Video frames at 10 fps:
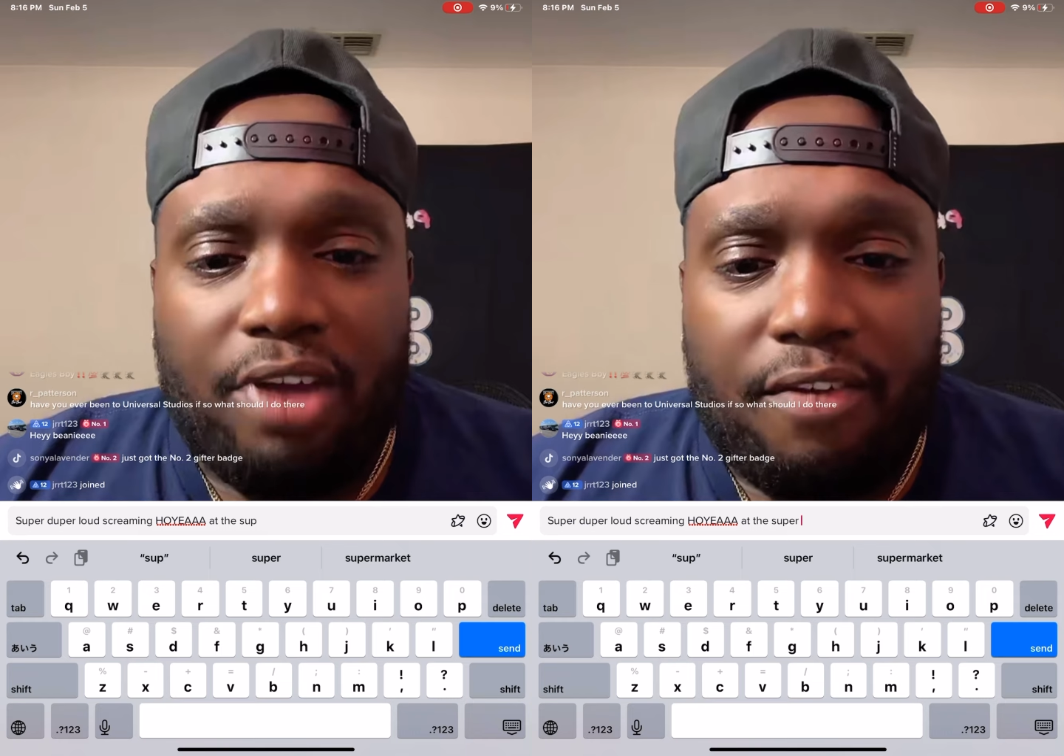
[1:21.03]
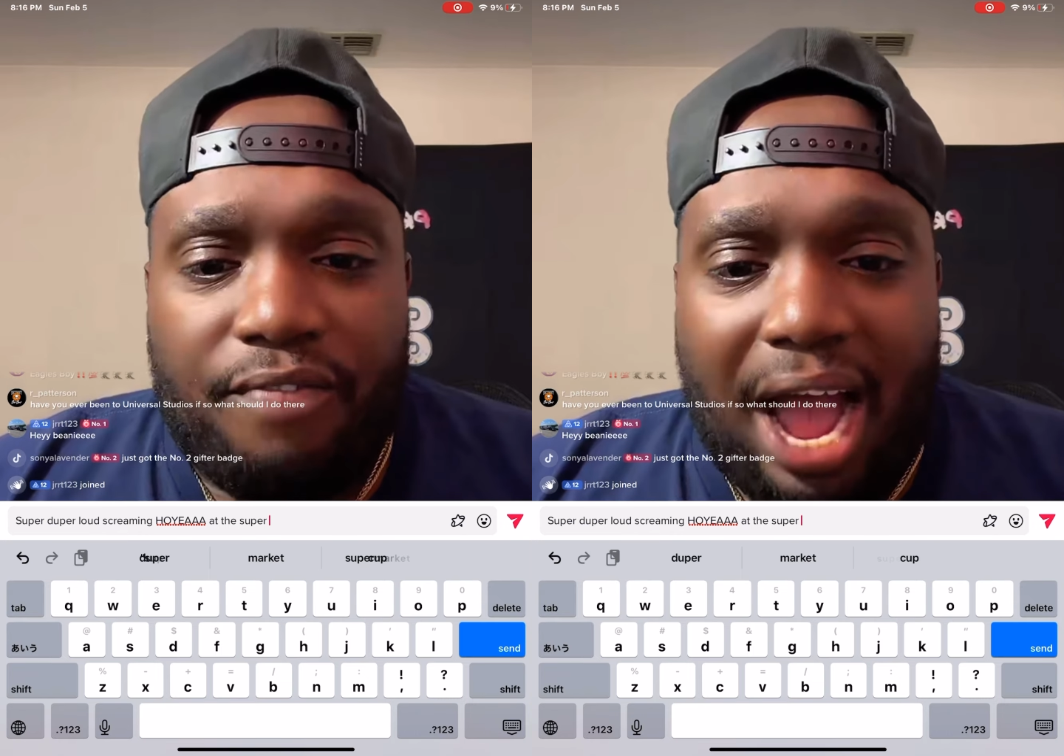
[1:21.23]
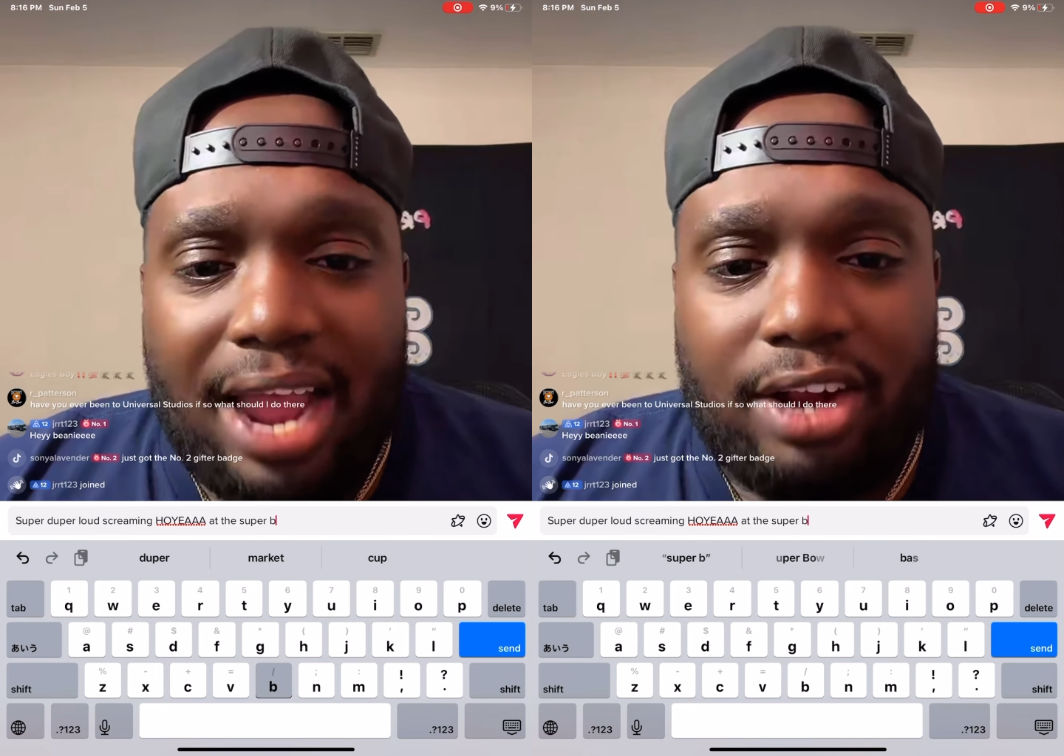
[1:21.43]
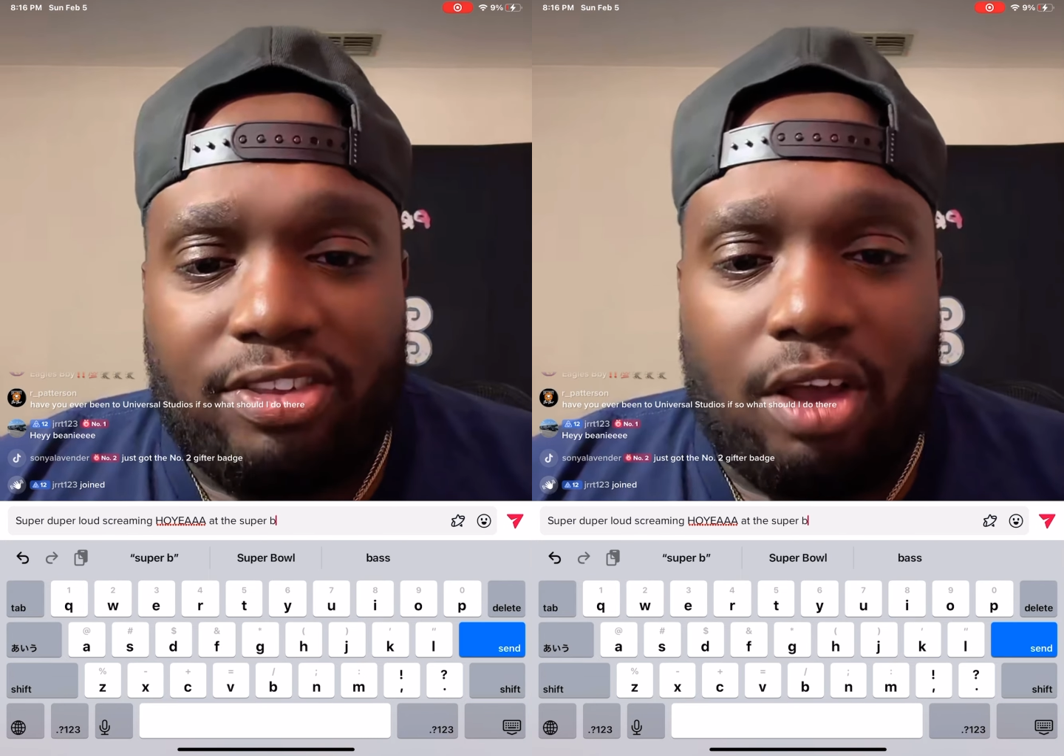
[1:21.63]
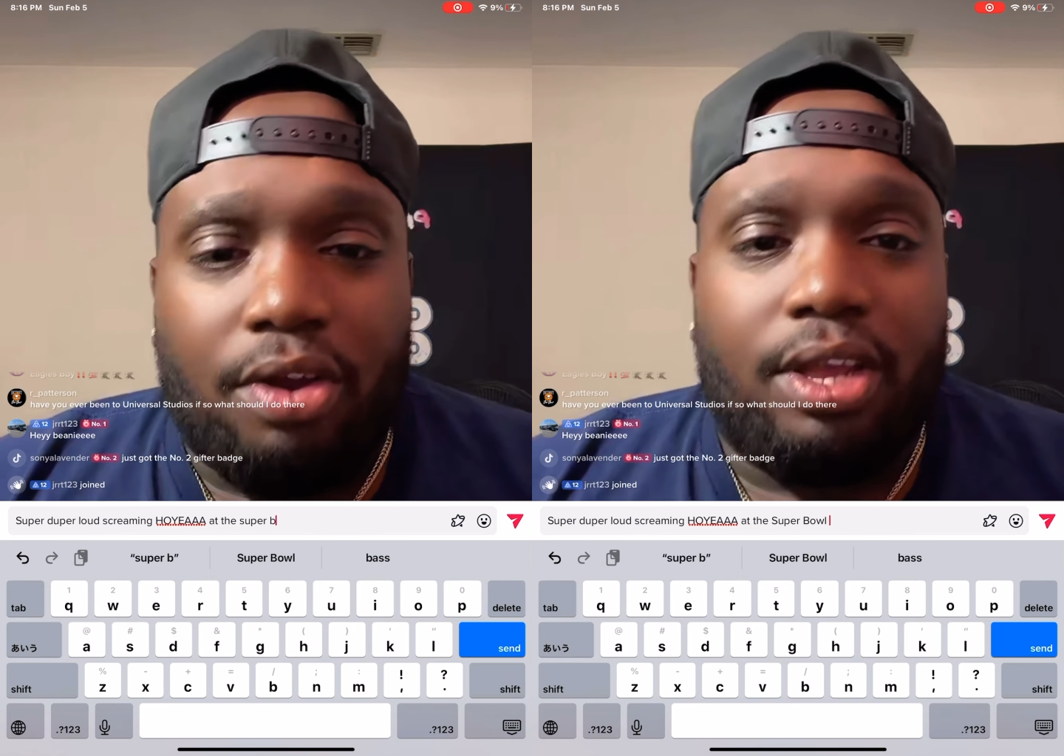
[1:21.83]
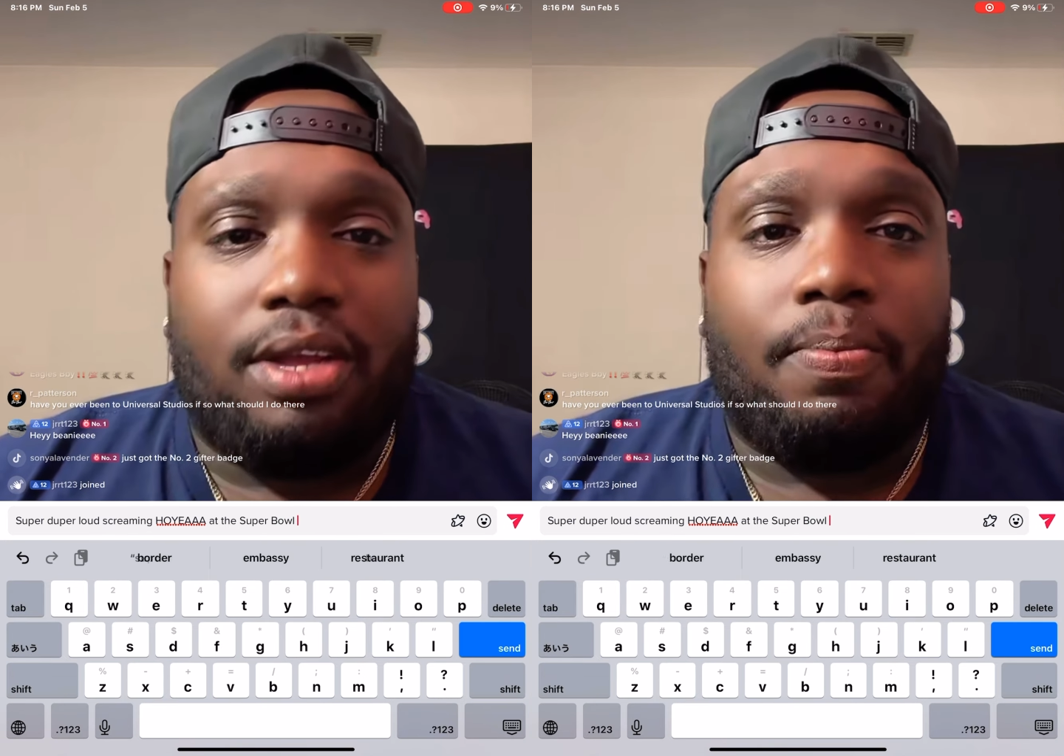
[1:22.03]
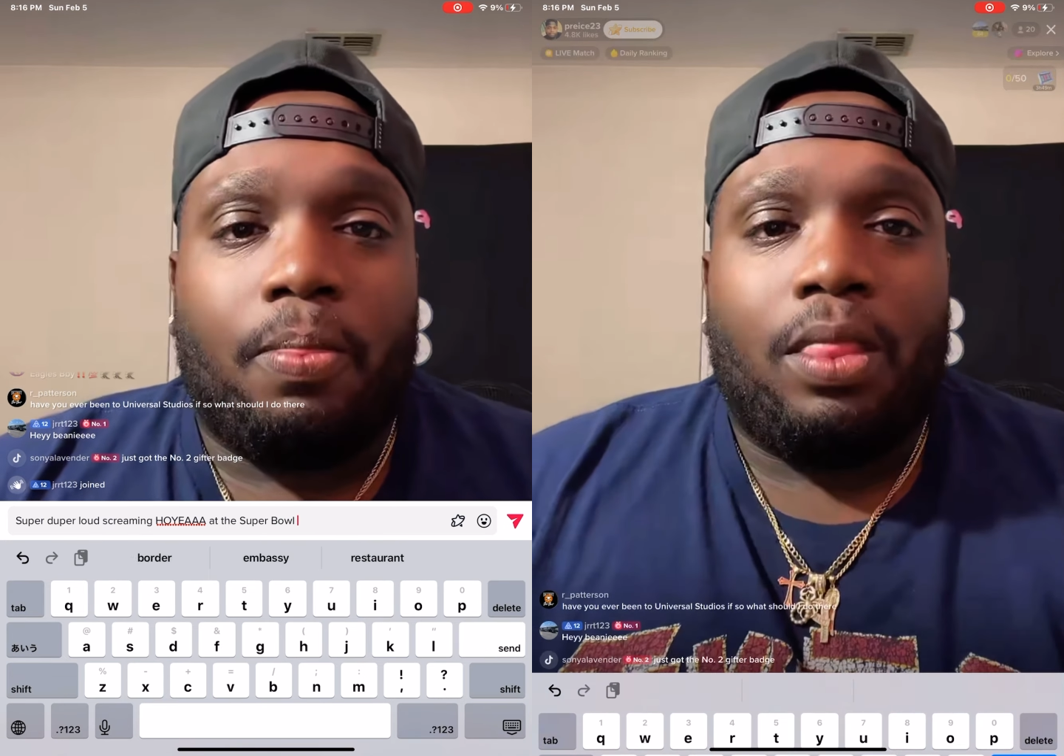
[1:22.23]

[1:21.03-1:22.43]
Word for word: for the fire, Sonia.